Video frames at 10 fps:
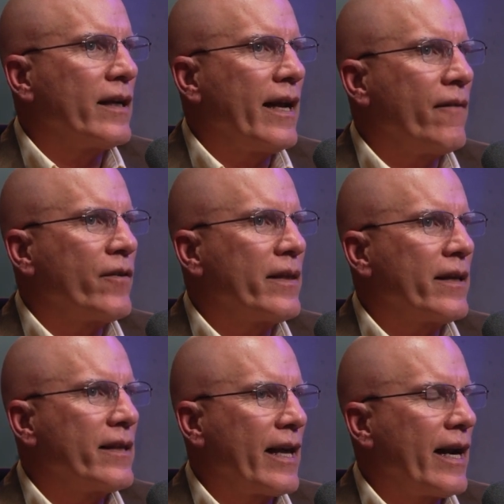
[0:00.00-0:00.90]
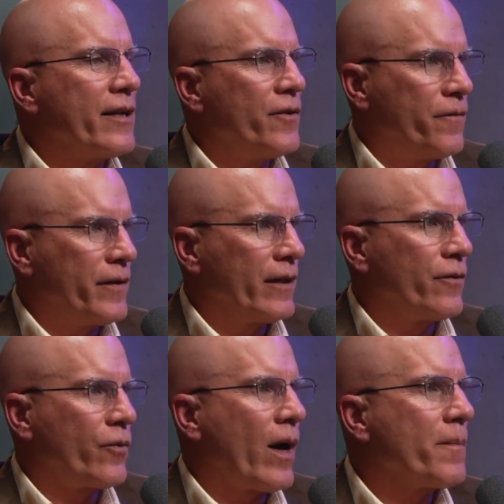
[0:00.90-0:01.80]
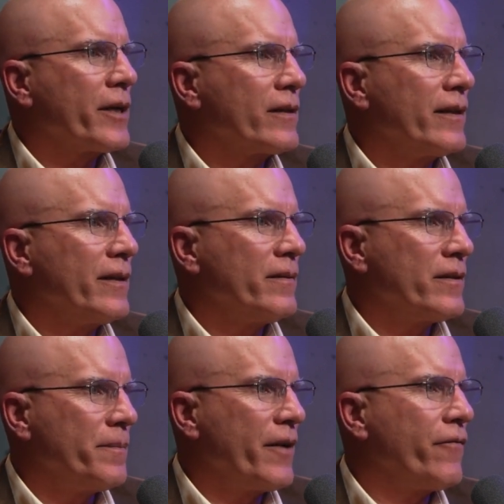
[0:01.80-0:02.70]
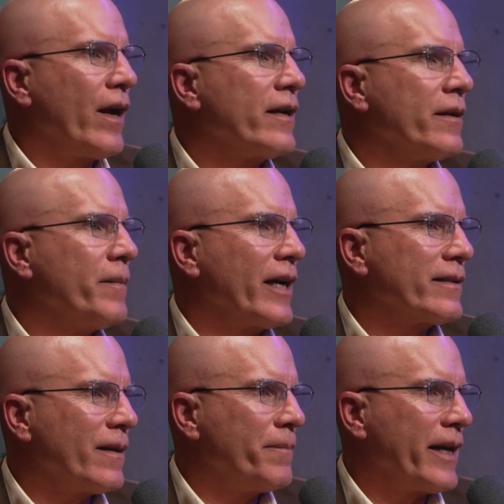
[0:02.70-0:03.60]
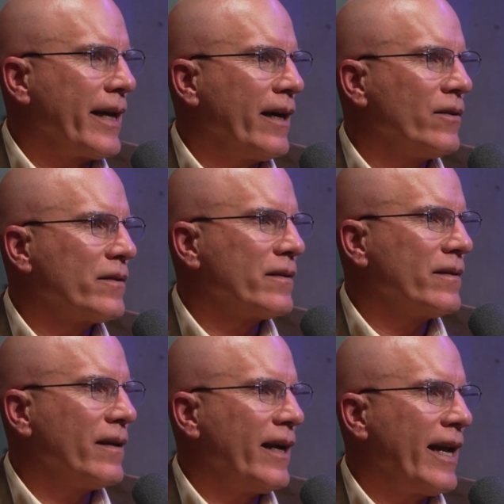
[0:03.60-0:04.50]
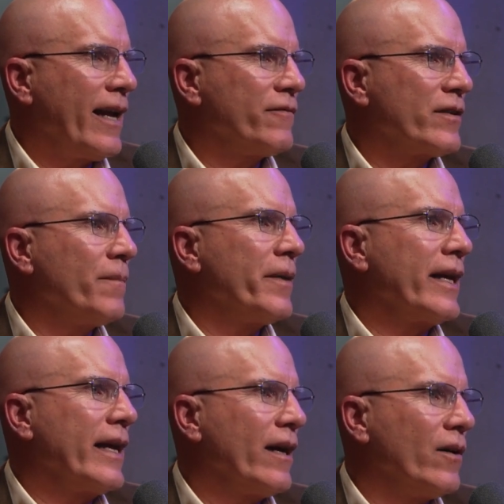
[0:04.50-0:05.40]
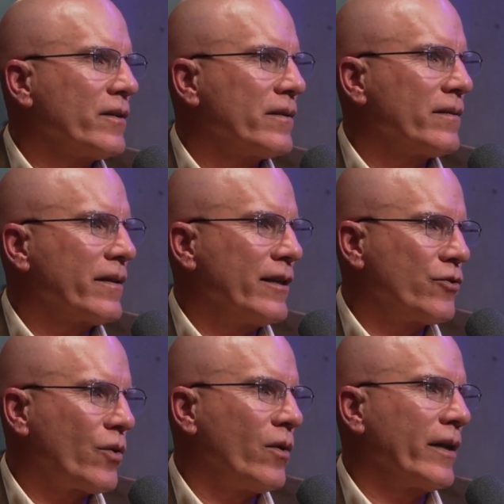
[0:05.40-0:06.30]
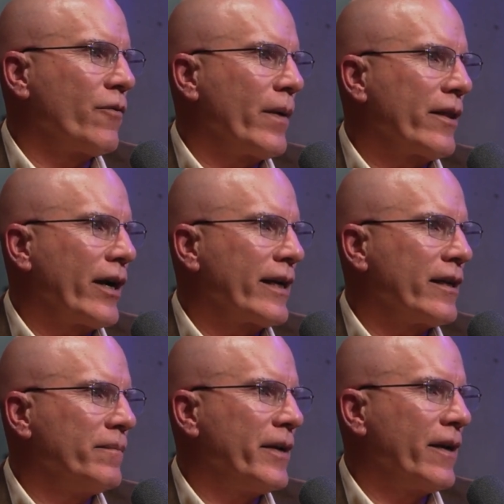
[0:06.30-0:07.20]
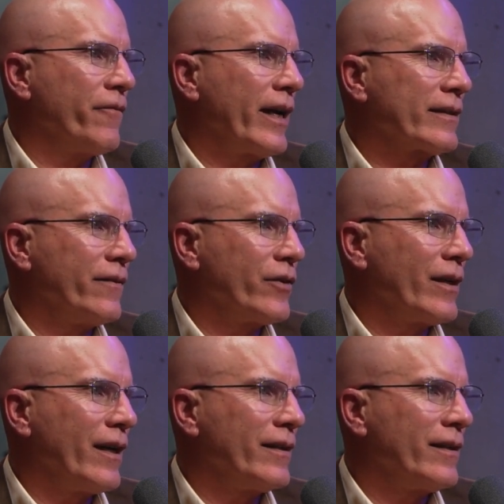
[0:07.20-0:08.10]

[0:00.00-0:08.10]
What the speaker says: everything that I do philanthropically to be funded by somebody else and have somebody else controlling whether I could be effective or not.